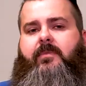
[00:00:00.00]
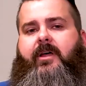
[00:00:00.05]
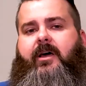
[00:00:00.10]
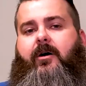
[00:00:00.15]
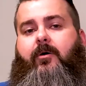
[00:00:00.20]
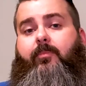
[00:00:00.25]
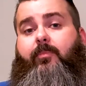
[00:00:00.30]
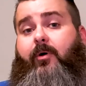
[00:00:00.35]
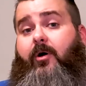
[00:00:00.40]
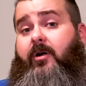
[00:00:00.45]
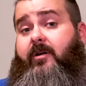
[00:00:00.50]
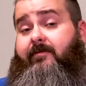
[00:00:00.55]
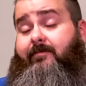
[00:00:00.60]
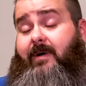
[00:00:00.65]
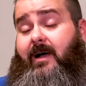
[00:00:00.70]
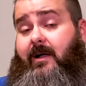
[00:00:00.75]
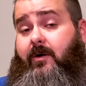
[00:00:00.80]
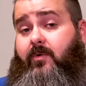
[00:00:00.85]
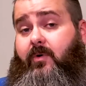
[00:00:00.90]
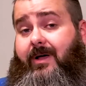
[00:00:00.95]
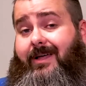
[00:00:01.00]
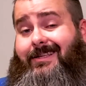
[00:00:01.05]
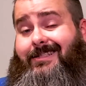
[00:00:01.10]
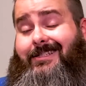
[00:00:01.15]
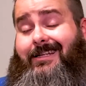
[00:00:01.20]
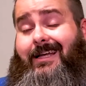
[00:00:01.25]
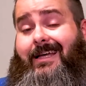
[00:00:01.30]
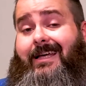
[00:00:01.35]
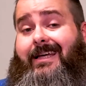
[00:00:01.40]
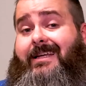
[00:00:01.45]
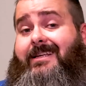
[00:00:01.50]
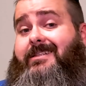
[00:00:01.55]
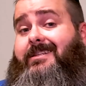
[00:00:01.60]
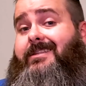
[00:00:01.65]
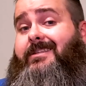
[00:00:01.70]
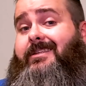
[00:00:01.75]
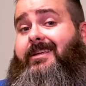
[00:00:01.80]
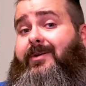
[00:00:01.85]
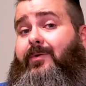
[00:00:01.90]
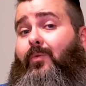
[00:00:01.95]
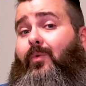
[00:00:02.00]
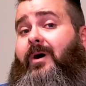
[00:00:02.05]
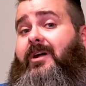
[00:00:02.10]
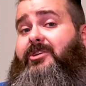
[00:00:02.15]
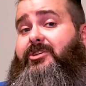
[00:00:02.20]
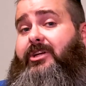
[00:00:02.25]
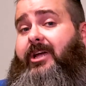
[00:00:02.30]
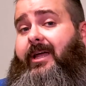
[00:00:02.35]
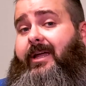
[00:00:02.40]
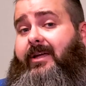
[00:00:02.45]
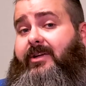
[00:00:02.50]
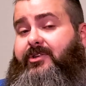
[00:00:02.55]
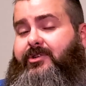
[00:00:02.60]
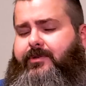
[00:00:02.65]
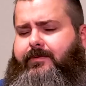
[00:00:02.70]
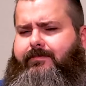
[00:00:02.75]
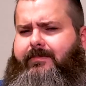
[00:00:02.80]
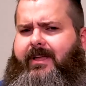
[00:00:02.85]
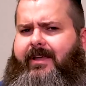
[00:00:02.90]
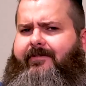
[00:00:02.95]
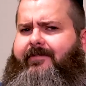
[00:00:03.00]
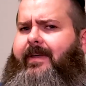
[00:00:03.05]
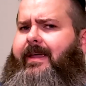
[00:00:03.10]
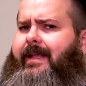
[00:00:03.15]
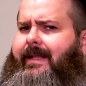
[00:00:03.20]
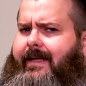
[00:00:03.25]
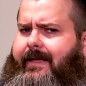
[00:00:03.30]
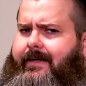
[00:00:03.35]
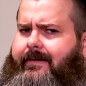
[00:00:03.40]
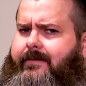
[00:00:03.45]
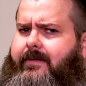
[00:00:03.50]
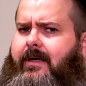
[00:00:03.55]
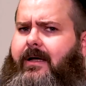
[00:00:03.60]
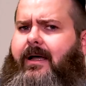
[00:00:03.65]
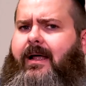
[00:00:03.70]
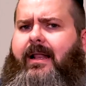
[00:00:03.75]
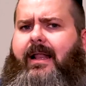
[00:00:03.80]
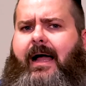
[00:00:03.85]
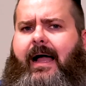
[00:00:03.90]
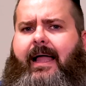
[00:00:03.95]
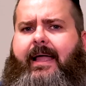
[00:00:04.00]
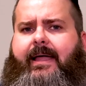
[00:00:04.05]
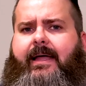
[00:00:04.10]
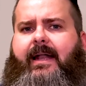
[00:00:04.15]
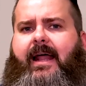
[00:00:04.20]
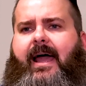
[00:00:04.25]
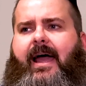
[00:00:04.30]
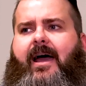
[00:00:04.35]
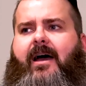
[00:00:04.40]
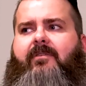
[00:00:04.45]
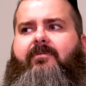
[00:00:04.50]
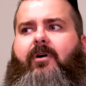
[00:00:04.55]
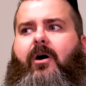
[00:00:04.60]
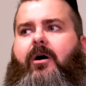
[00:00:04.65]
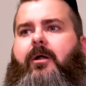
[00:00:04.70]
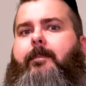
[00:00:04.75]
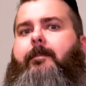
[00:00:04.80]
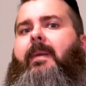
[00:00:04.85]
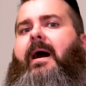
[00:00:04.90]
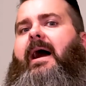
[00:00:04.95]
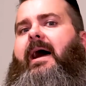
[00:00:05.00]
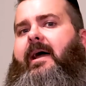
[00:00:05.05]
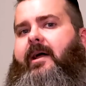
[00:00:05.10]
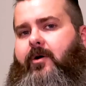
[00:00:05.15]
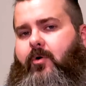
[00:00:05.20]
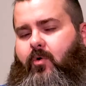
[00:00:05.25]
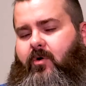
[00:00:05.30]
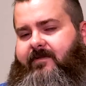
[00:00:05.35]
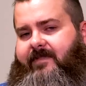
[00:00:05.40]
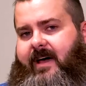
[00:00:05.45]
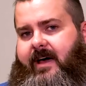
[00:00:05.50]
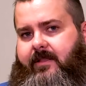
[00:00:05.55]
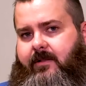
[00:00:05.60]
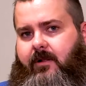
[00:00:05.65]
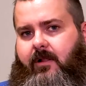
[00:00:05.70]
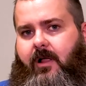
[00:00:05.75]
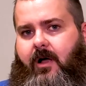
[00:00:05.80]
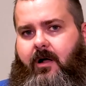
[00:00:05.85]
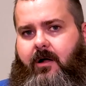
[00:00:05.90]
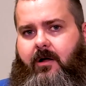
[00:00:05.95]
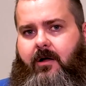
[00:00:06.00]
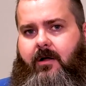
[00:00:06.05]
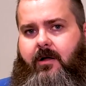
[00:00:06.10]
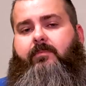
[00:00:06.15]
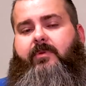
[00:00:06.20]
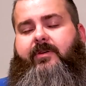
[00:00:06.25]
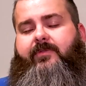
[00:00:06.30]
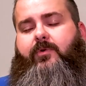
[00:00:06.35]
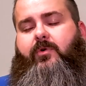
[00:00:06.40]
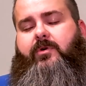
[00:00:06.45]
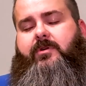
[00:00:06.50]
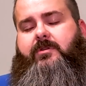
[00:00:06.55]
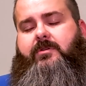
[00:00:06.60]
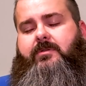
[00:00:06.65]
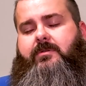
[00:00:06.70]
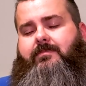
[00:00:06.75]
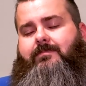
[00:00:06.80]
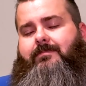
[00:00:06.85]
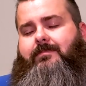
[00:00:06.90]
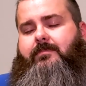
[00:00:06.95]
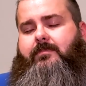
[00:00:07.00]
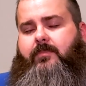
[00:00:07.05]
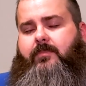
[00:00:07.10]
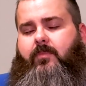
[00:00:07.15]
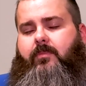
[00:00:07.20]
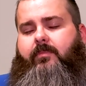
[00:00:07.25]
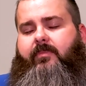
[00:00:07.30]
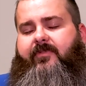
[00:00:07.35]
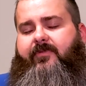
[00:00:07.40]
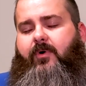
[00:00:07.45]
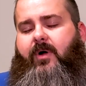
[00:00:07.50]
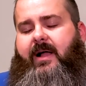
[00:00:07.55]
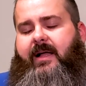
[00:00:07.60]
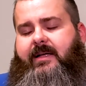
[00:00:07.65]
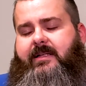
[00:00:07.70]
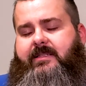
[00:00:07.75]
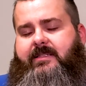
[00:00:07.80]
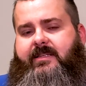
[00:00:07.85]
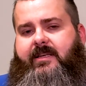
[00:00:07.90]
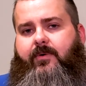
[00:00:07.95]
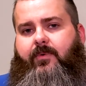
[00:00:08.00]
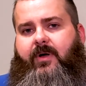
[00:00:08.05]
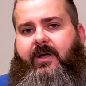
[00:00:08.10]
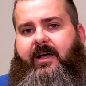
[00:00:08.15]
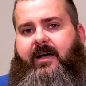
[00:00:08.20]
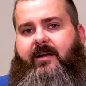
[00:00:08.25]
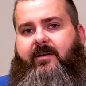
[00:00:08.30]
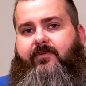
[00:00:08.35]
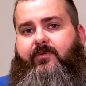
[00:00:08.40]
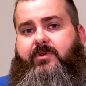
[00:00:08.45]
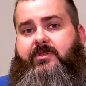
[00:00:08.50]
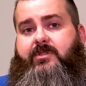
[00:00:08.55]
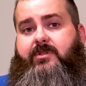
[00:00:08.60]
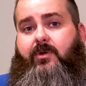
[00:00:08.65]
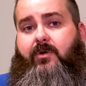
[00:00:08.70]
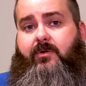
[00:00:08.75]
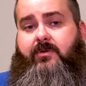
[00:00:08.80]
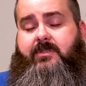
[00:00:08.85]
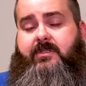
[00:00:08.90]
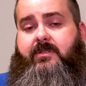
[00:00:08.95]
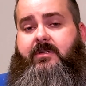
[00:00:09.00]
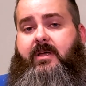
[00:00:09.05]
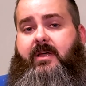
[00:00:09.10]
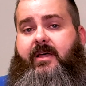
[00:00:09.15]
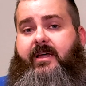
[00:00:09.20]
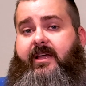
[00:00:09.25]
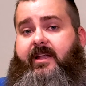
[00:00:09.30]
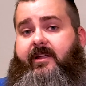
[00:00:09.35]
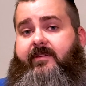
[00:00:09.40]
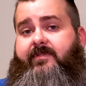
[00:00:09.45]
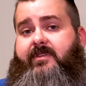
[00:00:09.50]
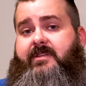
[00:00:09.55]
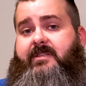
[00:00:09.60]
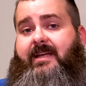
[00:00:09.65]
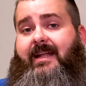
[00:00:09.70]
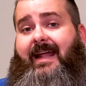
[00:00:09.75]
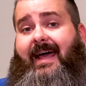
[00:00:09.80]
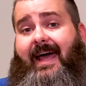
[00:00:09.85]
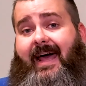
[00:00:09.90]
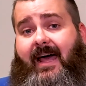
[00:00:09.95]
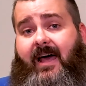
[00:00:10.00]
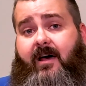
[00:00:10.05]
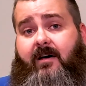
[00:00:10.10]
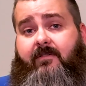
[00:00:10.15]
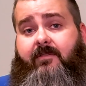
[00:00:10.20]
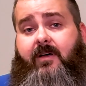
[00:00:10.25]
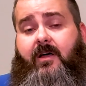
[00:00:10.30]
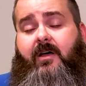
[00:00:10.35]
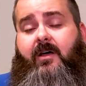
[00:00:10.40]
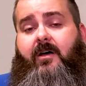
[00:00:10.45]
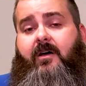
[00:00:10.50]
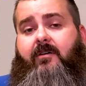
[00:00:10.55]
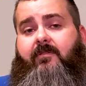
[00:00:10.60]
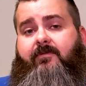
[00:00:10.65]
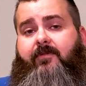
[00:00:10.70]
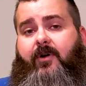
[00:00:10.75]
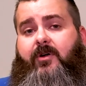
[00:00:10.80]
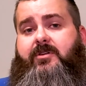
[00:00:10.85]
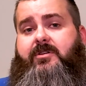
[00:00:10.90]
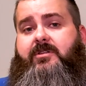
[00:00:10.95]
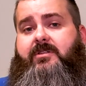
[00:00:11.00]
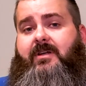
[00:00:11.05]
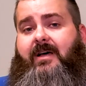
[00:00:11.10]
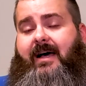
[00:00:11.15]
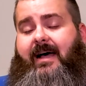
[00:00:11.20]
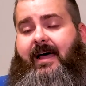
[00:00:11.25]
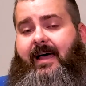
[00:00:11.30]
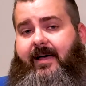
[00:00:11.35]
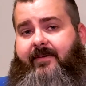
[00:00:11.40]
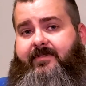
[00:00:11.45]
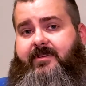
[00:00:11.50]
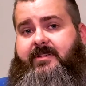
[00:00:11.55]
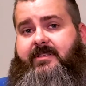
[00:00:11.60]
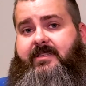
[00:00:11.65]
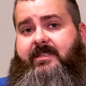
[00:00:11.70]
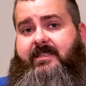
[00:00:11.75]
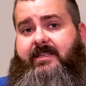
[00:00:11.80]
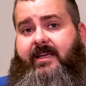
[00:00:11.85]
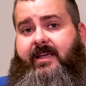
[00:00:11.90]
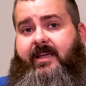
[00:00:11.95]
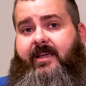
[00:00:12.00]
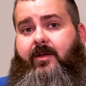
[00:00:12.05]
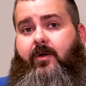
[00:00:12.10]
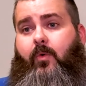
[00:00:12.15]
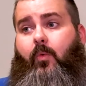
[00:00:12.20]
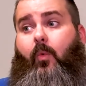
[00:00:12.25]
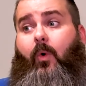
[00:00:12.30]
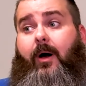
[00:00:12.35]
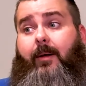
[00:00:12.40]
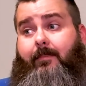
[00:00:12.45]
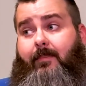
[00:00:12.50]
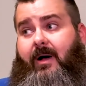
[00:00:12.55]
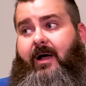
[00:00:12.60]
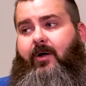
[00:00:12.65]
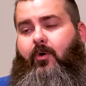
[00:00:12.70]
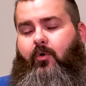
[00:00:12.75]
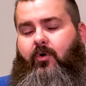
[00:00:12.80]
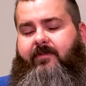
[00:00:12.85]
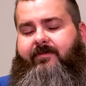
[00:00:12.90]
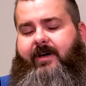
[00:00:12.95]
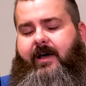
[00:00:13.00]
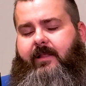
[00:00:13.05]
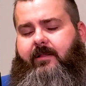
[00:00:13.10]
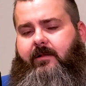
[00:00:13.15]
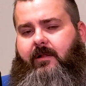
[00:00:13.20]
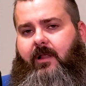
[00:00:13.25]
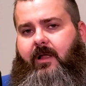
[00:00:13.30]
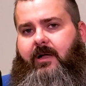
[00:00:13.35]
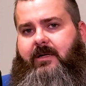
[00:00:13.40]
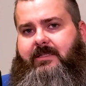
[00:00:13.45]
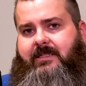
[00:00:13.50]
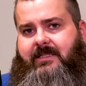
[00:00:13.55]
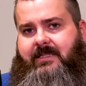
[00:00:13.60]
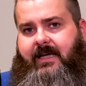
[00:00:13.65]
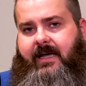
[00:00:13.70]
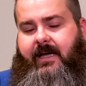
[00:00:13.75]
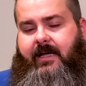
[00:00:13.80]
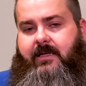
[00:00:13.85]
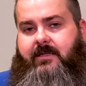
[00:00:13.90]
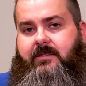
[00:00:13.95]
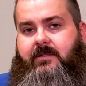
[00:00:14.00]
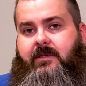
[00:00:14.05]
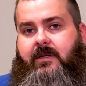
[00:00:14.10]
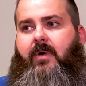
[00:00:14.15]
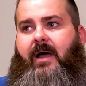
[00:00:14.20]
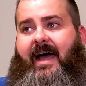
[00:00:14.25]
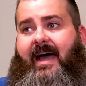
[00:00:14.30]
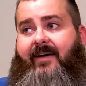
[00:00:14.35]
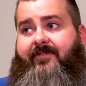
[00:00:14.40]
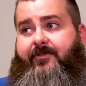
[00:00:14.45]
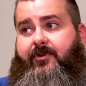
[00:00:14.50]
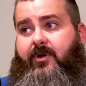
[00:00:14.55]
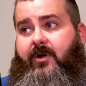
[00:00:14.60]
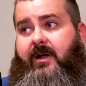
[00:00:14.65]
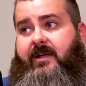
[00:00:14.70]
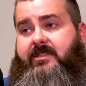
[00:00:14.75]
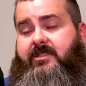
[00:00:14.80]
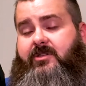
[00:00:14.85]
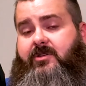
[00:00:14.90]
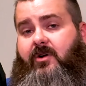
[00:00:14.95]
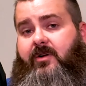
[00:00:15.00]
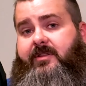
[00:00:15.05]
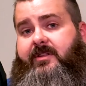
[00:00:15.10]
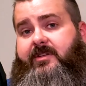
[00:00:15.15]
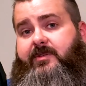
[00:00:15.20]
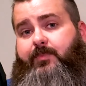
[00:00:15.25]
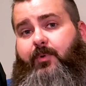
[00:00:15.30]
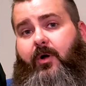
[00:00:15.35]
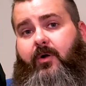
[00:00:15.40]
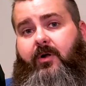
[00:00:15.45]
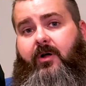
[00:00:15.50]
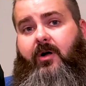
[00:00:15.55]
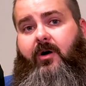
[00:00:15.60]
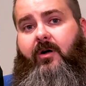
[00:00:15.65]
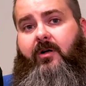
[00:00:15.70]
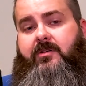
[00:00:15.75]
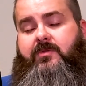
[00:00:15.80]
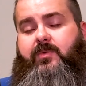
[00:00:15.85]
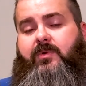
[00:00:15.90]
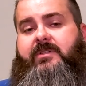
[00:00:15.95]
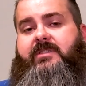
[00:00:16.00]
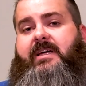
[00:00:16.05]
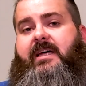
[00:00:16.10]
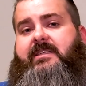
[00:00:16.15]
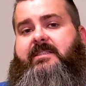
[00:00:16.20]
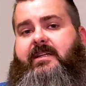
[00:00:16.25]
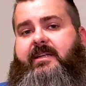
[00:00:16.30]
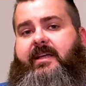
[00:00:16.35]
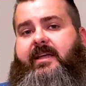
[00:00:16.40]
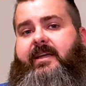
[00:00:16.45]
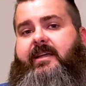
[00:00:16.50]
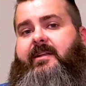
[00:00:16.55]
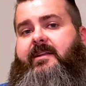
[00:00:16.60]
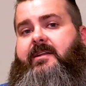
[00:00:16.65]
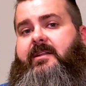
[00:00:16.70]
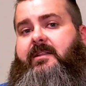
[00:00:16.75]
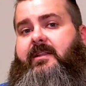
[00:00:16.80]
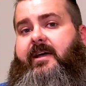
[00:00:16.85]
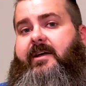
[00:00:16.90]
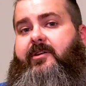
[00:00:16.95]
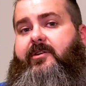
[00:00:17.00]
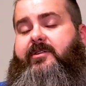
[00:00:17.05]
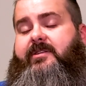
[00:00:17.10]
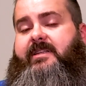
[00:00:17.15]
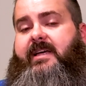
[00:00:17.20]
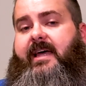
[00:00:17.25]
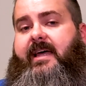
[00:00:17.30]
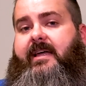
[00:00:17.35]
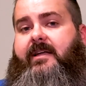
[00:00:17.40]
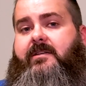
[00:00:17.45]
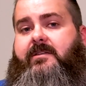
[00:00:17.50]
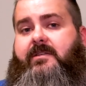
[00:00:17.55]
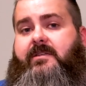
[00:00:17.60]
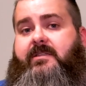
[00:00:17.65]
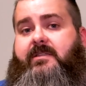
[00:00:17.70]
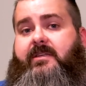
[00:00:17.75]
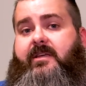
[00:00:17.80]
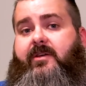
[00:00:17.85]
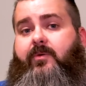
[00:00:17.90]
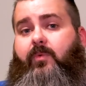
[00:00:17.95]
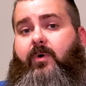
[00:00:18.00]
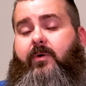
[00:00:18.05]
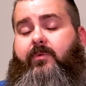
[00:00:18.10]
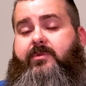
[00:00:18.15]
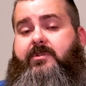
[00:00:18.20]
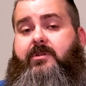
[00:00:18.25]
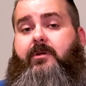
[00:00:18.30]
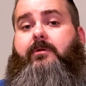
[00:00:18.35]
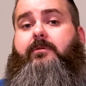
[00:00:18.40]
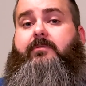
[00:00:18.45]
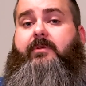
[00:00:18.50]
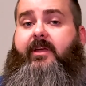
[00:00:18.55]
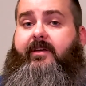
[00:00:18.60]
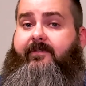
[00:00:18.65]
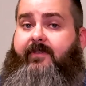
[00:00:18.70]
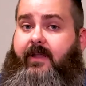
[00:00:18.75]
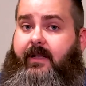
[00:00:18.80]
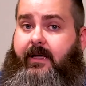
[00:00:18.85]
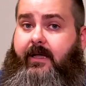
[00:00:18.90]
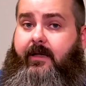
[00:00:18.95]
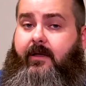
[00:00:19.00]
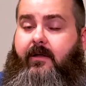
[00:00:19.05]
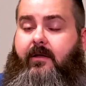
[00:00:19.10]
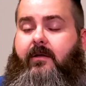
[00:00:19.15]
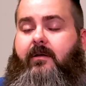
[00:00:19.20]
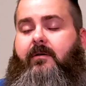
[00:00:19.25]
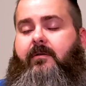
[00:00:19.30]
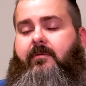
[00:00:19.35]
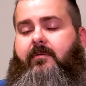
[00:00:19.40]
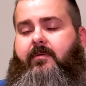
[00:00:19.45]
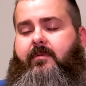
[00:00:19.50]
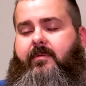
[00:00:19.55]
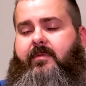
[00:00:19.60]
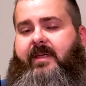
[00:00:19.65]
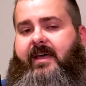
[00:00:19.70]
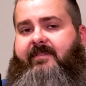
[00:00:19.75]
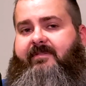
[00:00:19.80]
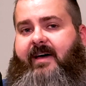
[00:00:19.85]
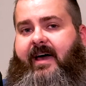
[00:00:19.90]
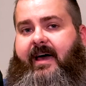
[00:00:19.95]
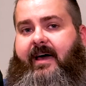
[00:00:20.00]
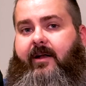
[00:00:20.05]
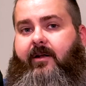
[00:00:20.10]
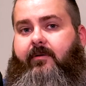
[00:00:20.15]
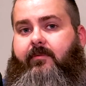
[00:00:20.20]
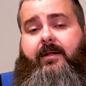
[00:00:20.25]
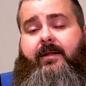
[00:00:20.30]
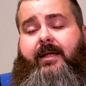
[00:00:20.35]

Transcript: Now, part of my quest is to see what change, if any, I can have on my Horvath clock. But of course, before I can see what kind of results any of this can have, first I have to see what my Horvath clock says. After I start these protocols, we'll test it again at a later date to see what result, if any, they've had.